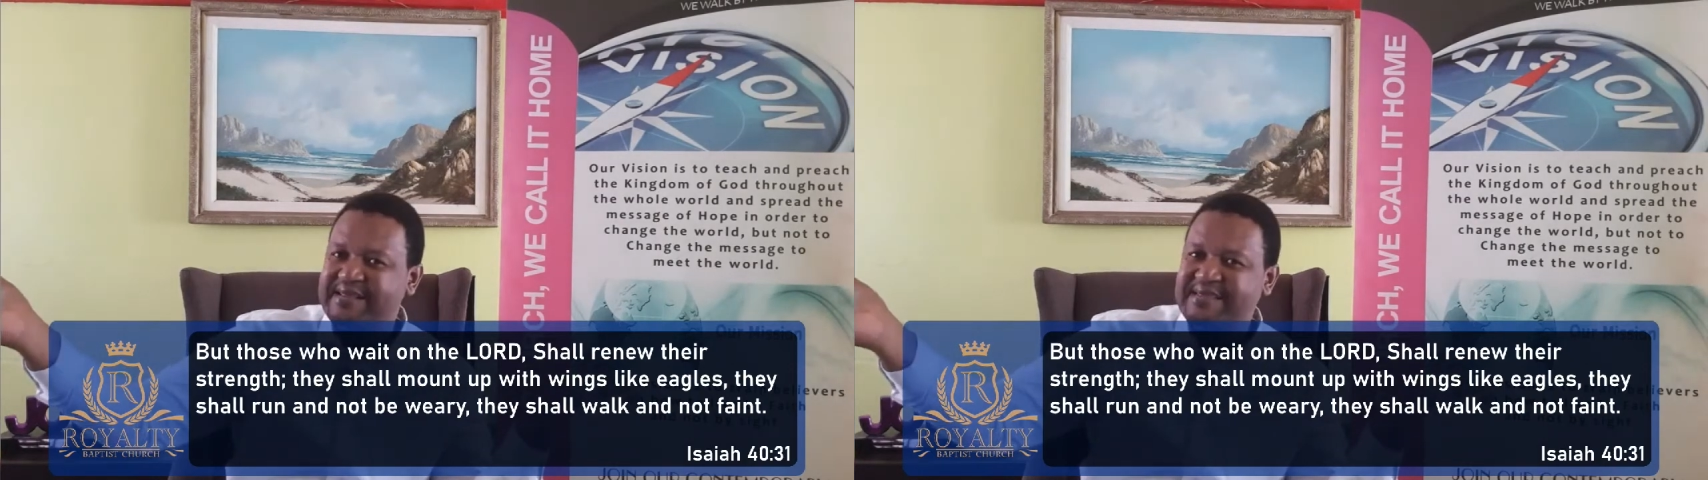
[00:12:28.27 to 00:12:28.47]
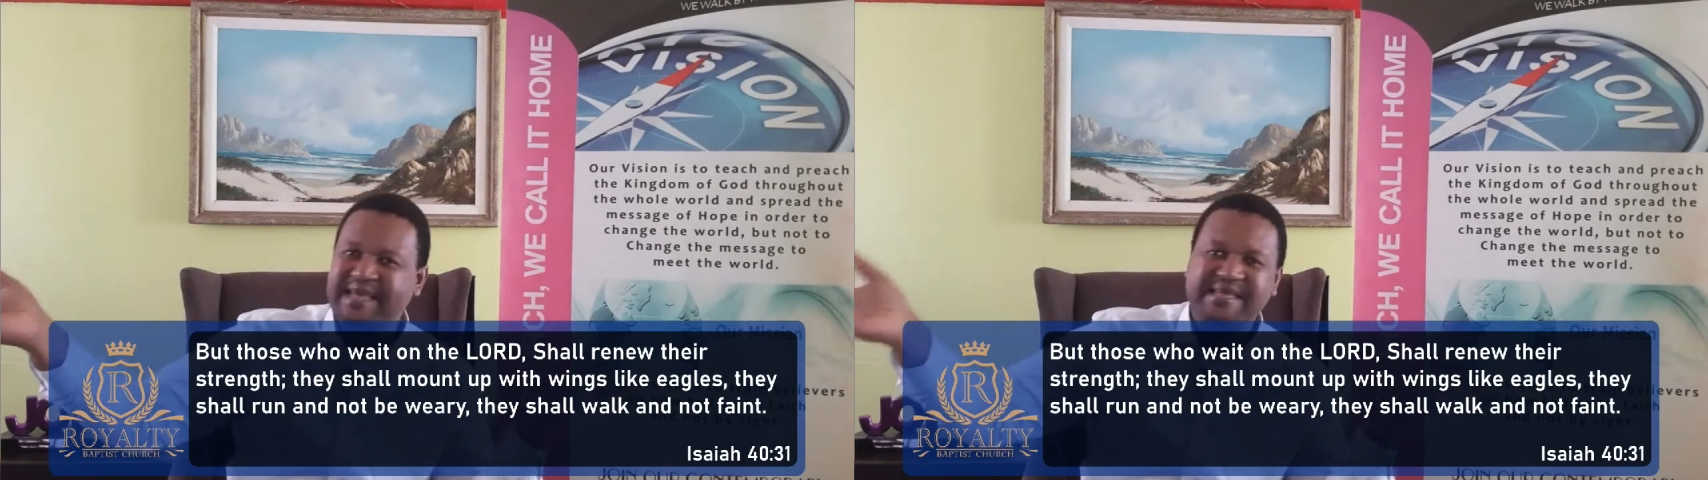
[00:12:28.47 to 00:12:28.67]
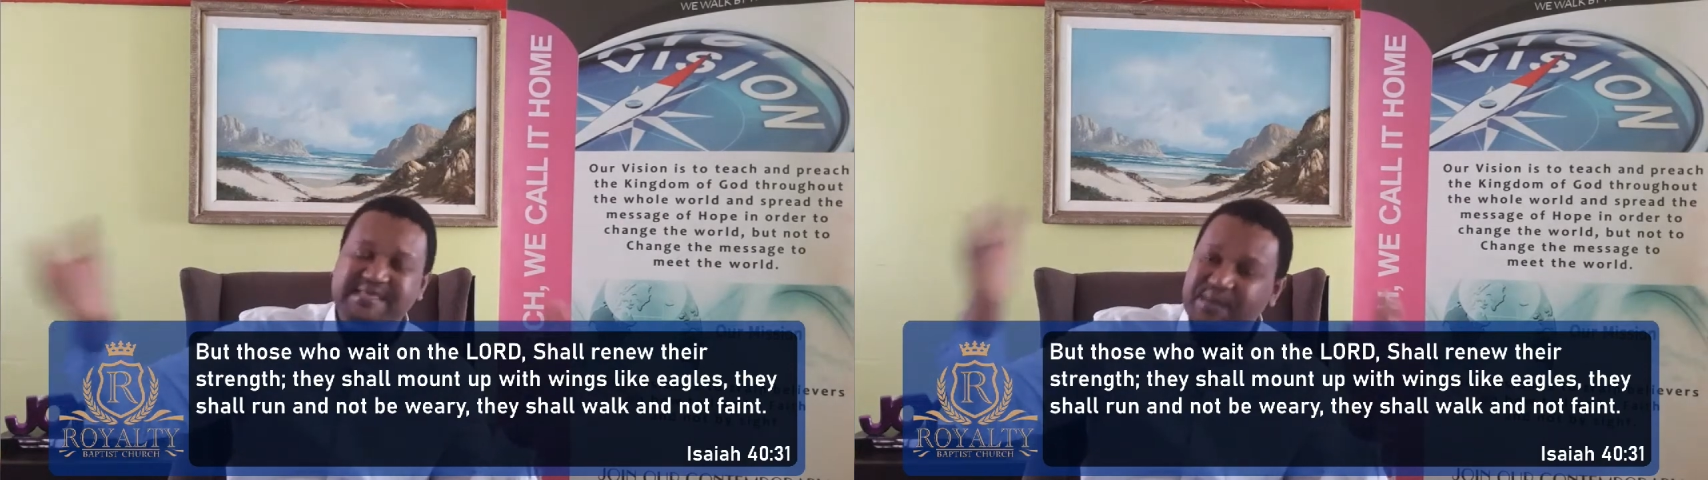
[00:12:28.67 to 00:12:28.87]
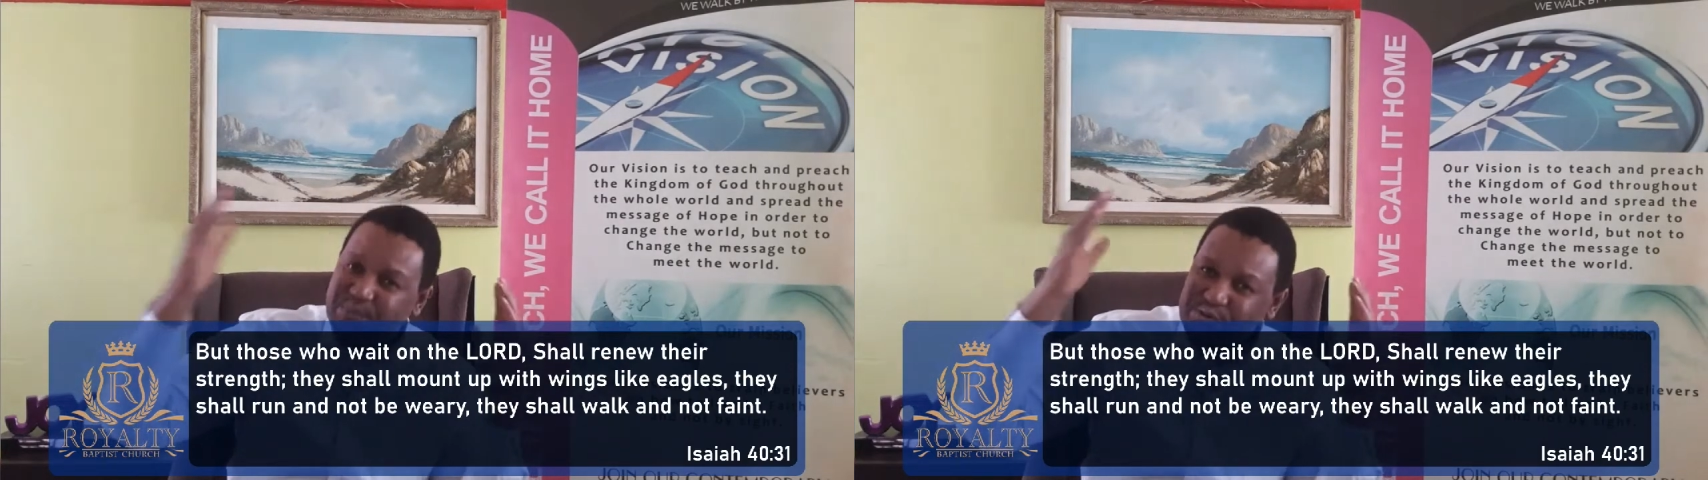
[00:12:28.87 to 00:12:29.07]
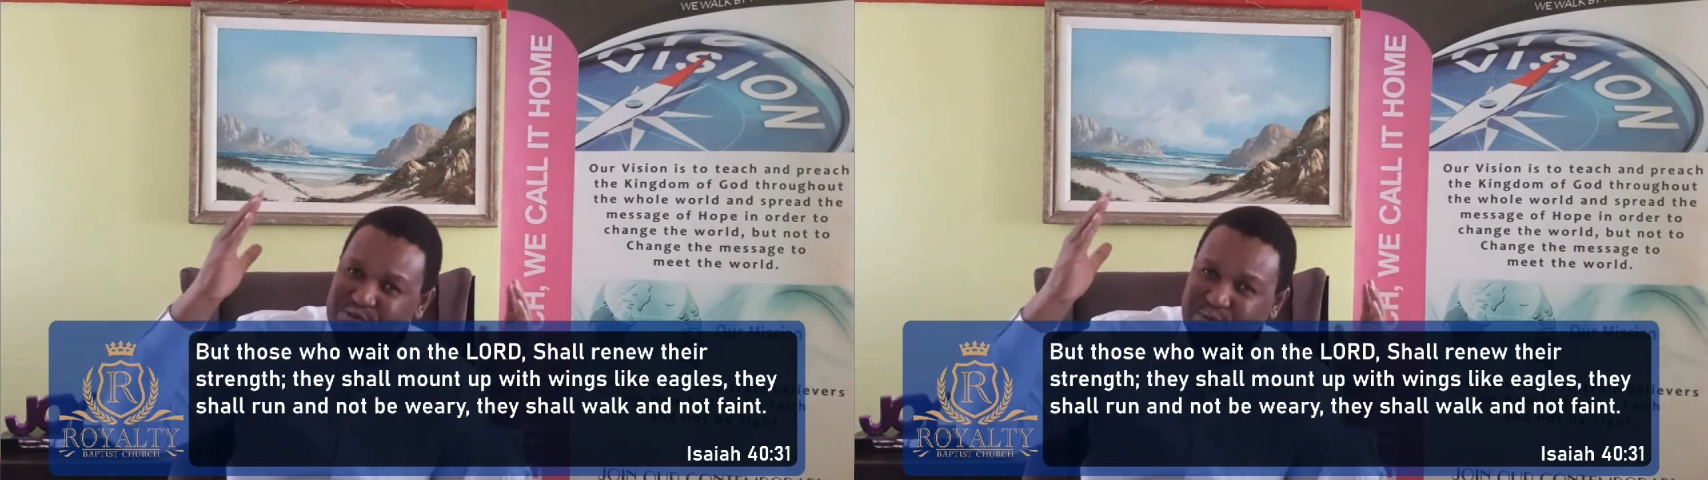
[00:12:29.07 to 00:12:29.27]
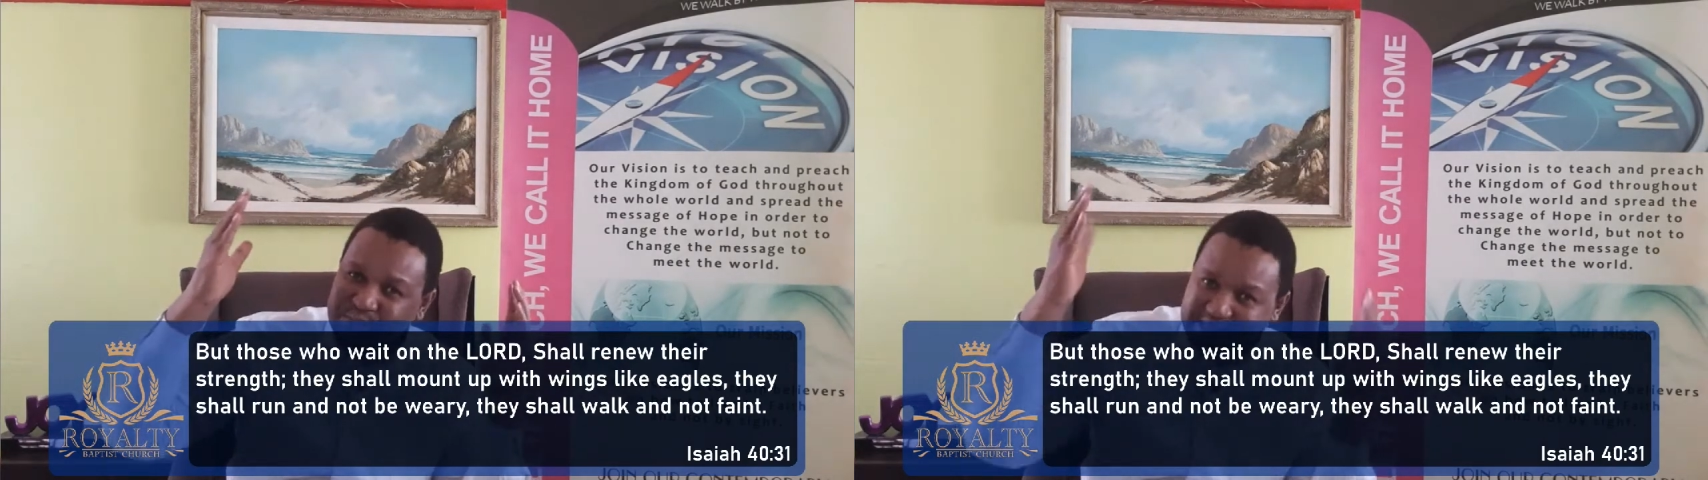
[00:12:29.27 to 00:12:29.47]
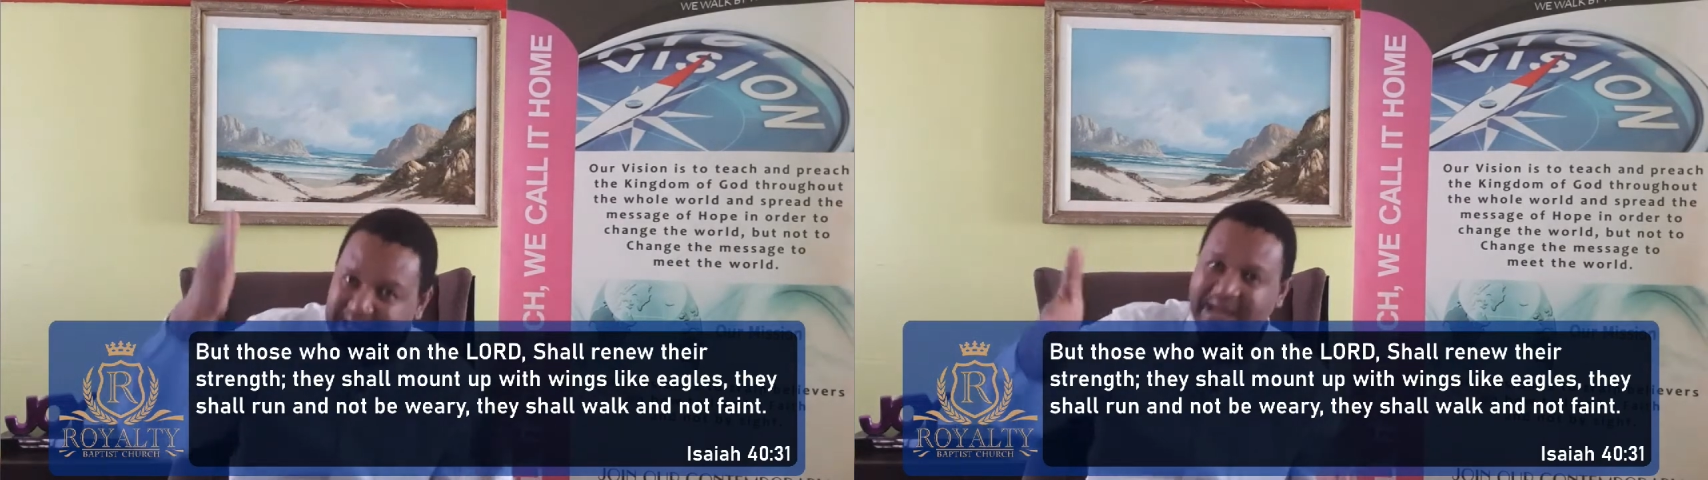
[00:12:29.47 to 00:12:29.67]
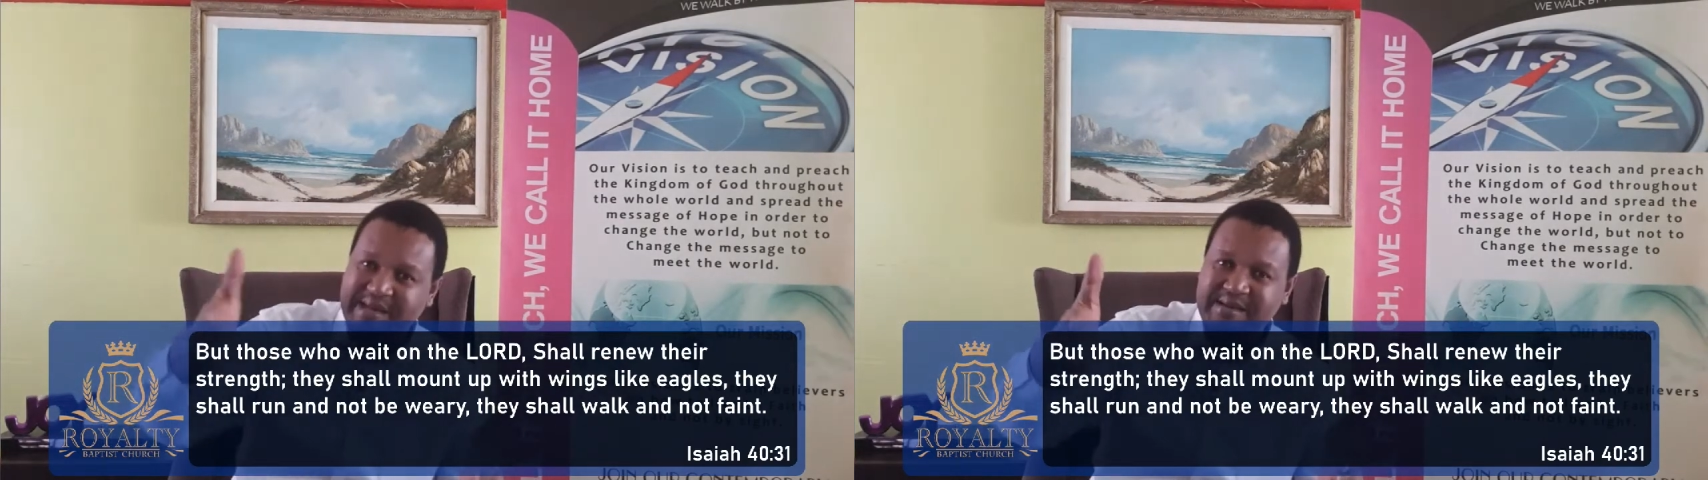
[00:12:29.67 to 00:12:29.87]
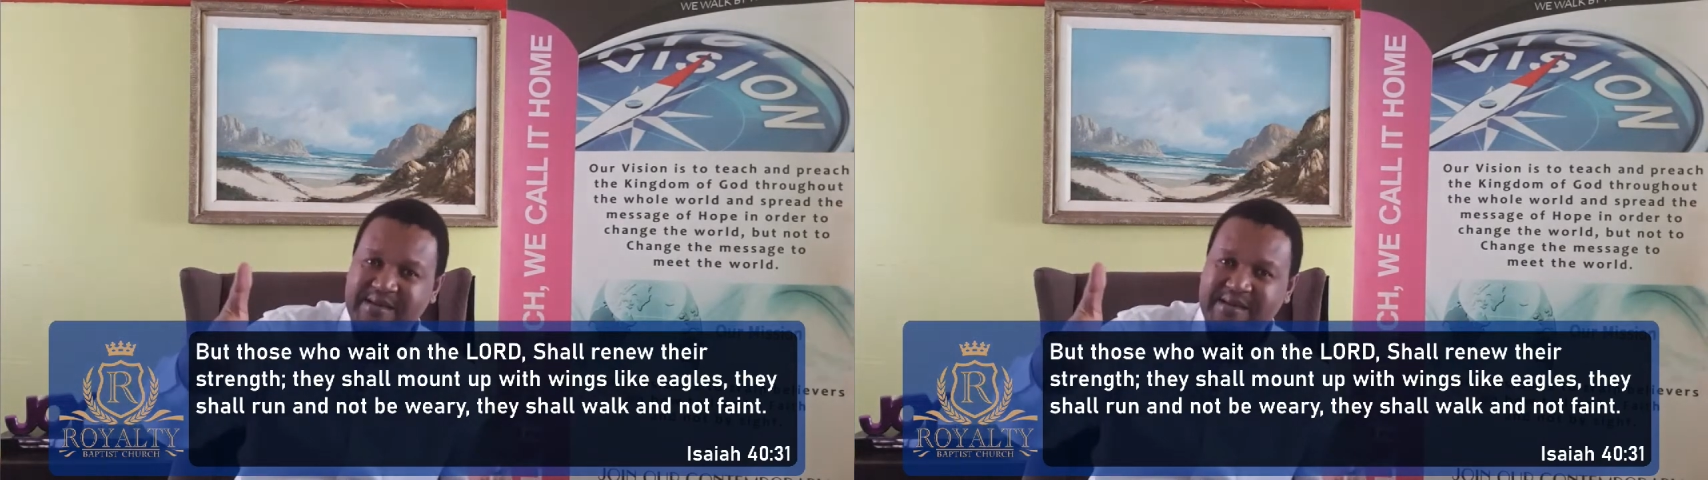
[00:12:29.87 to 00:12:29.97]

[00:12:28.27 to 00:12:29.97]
that is supposed to be done